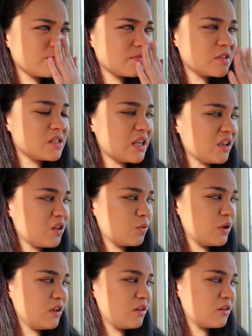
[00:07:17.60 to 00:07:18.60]
second
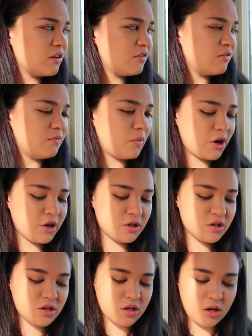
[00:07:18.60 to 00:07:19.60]
week of
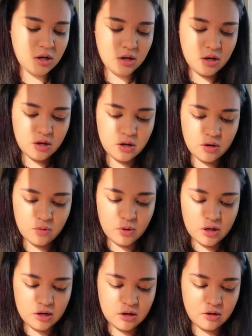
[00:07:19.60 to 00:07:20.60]
March,
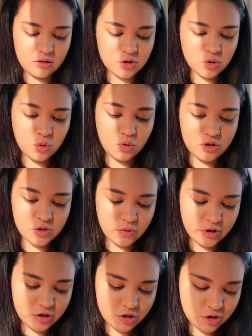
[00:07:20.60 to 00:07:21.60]
when schools
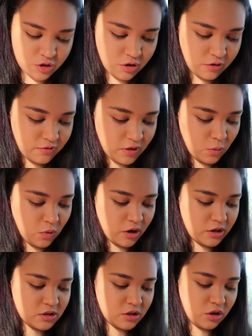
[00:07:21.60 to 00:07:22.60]
weren't sure if they
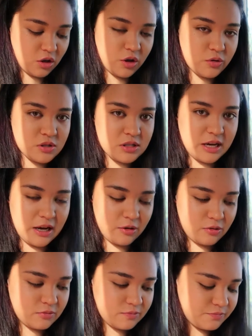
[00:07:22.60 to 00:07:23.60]
wanted to close
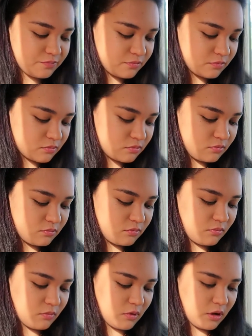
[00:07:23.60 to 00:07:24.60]
down.
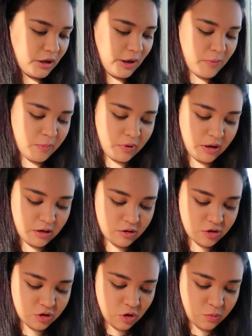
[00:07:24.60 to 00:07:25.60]
I remember I didn't
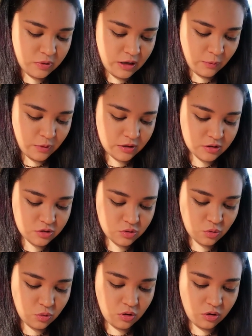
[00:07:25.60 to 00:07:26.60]
show up that week to
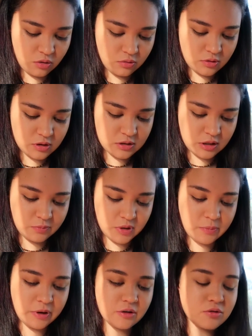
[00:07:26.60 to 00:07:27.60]
school because like my
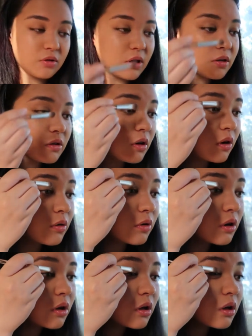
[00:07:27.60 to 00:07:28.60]
parents were like, no,
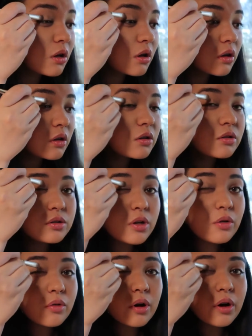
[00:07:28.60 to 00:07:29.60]

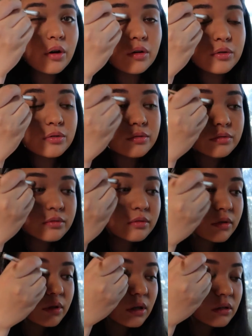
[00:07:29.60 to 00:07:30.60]
don't go.
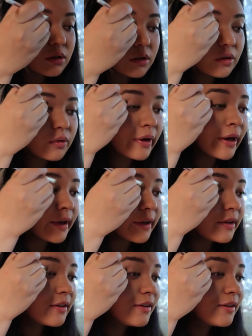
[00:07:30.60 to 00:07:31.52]
And I was like, okay.